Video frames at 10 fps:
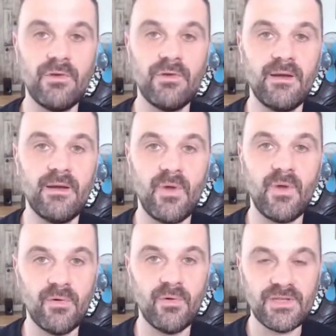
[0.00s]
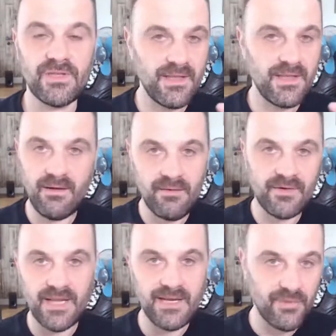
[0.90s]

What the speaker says: really. I'm not sitting there every day